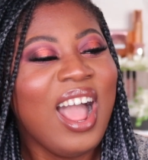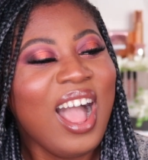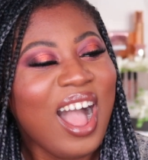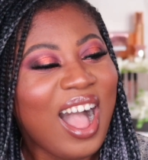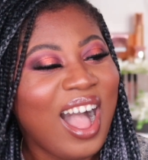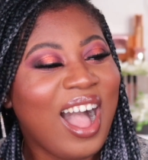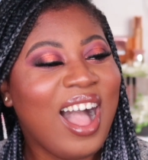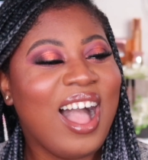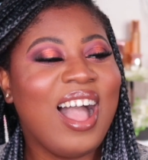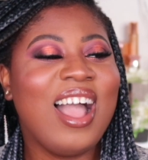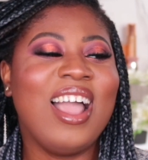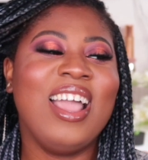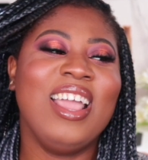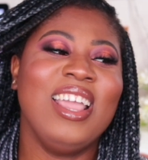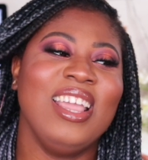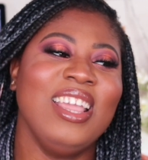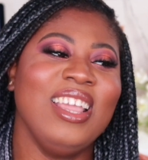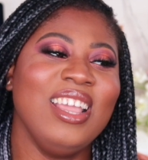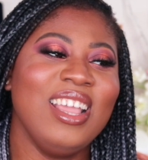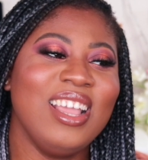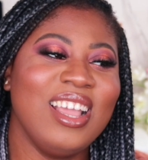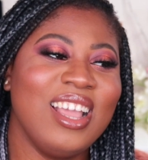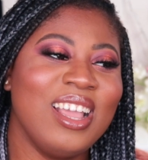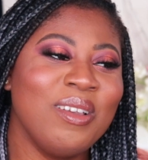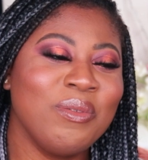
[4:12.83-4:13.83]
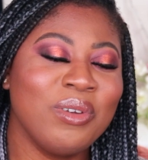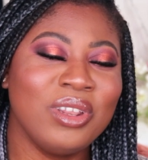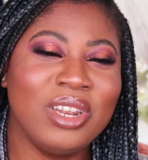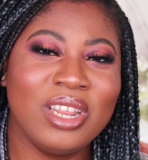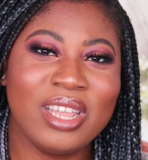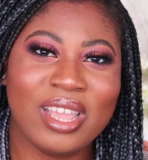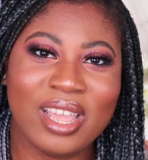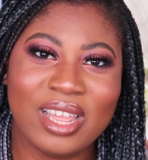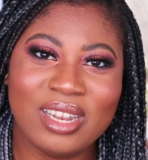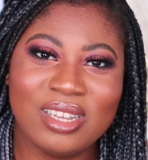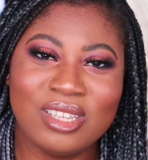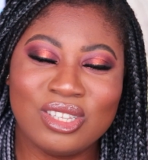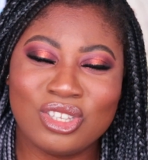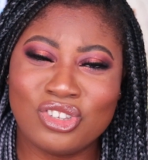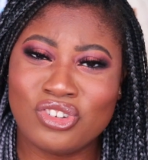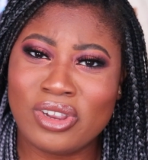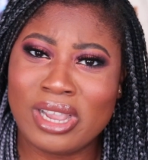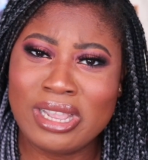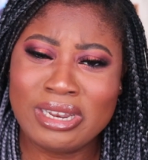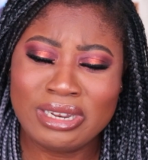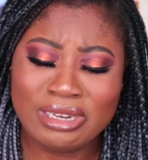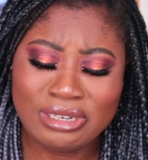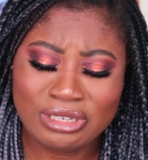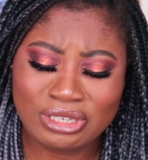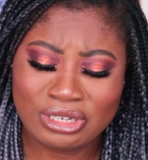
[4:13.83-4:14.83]
I am going to get
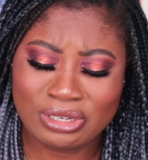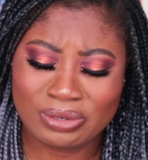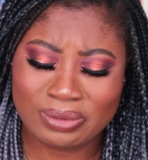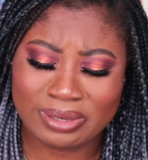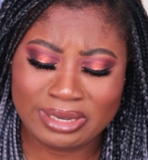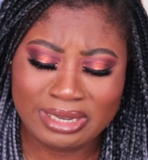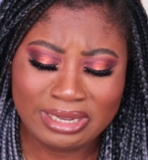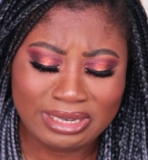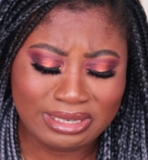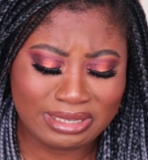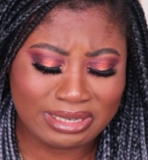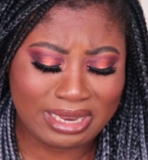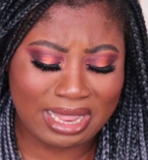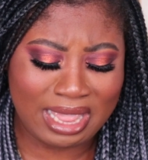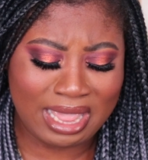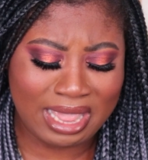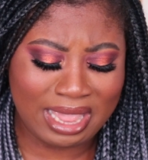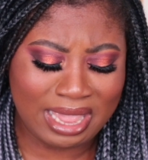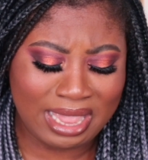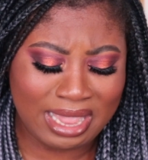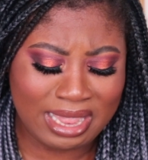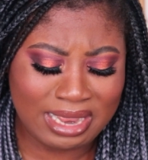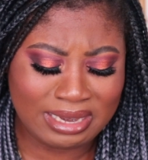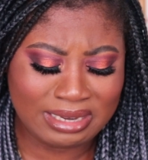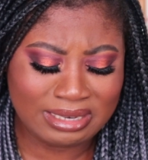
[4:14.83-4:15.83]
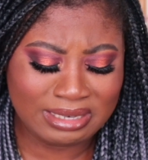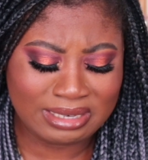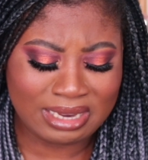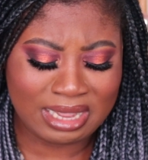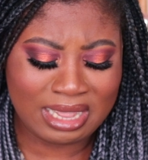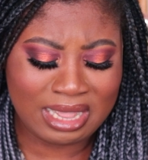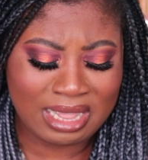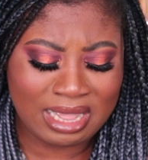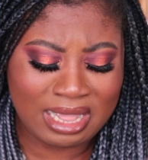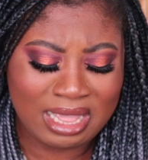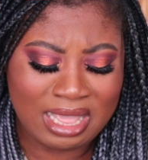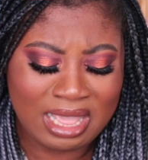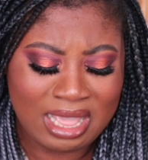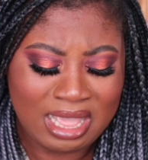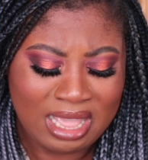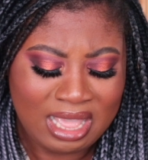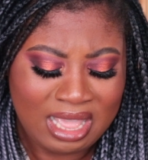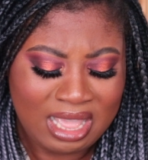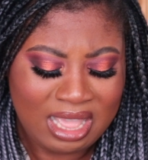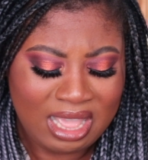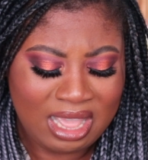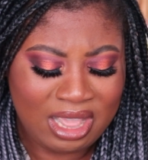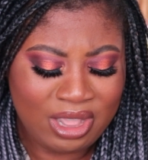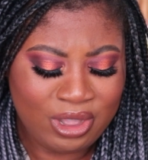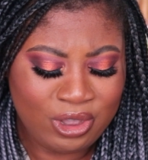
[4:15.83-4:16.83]
straight into it, and I
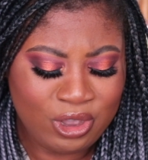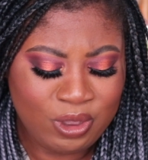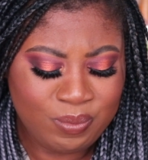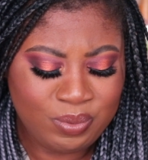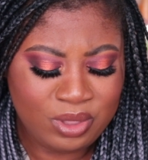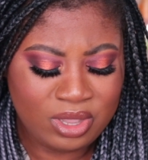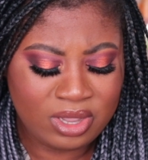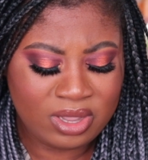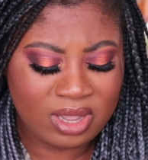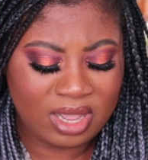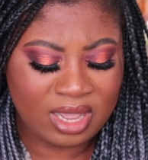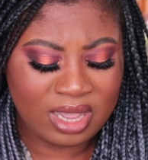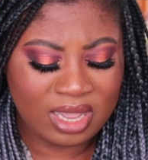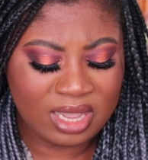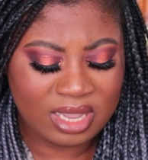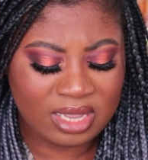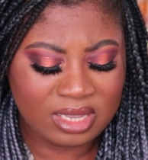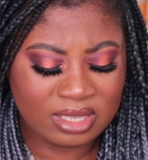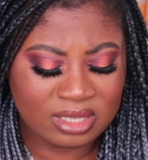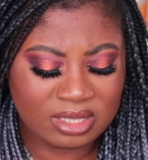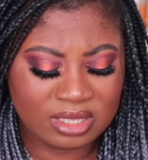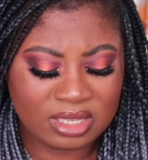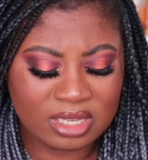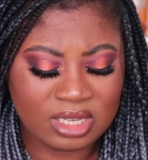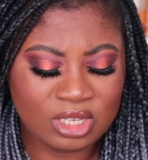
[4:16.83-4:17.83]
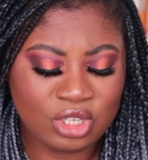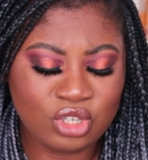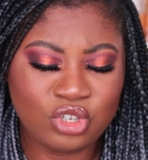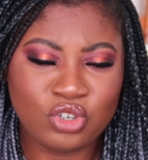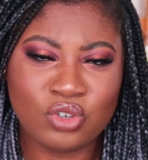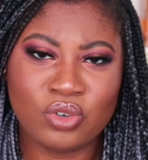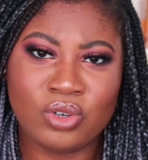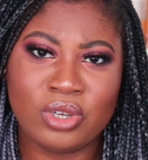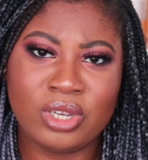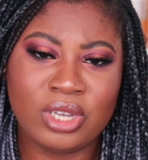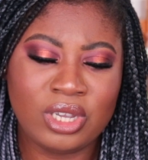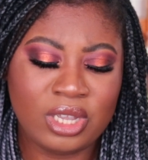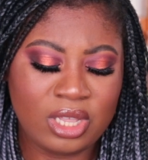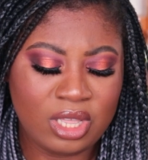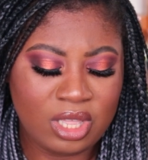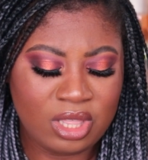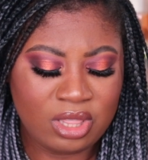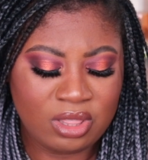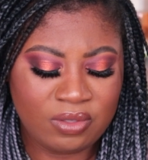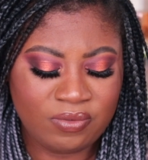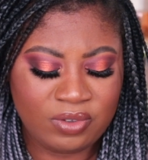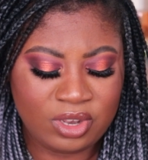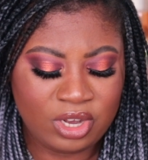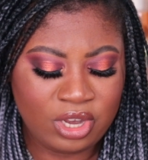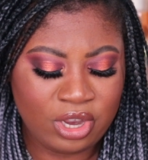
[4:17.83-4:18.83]
hope you guys enjoy
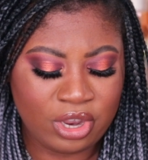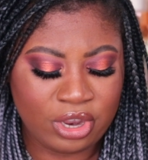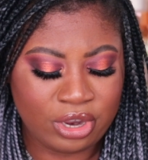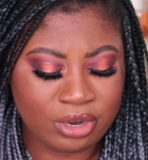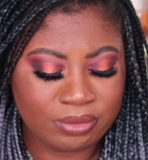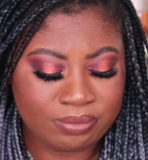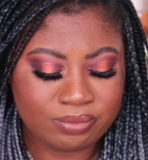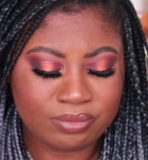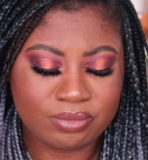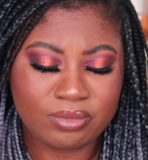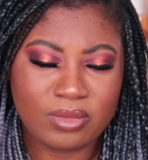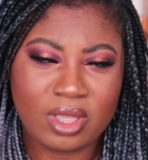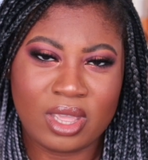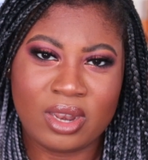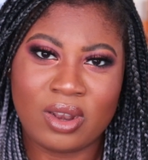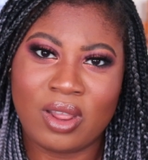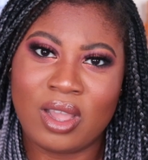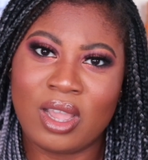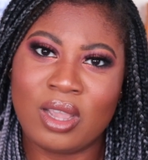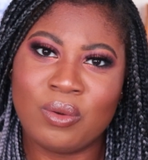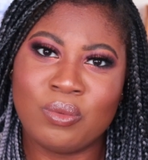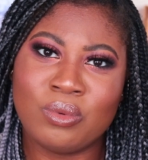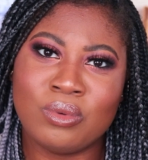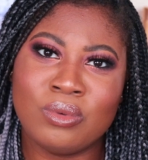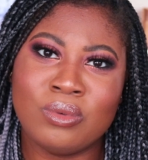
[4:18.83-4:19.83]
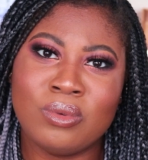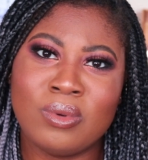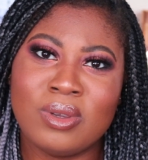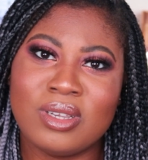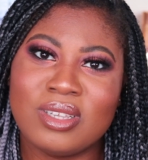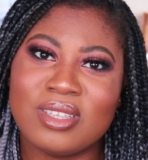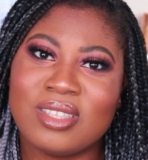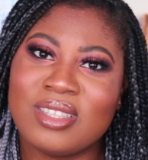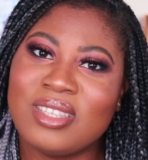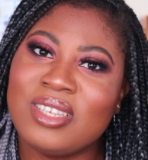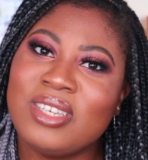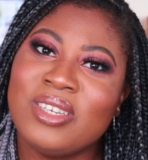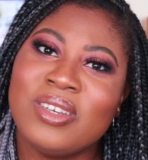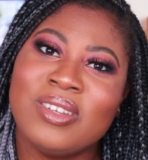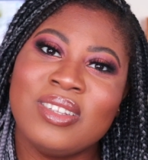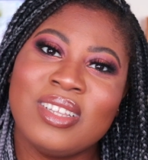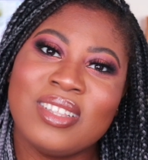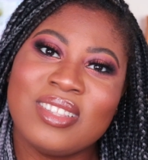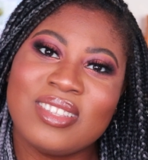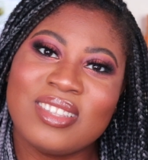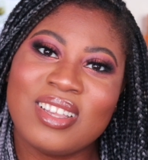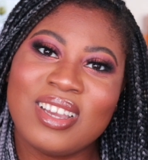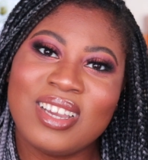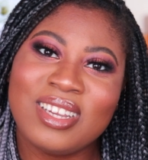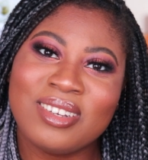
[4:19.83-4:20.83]
the video, and I will see you on the
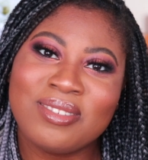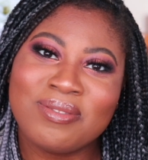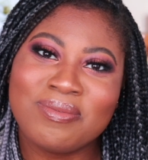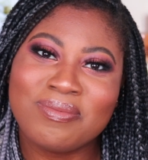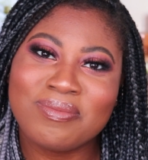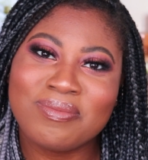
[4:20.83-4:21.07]
other side.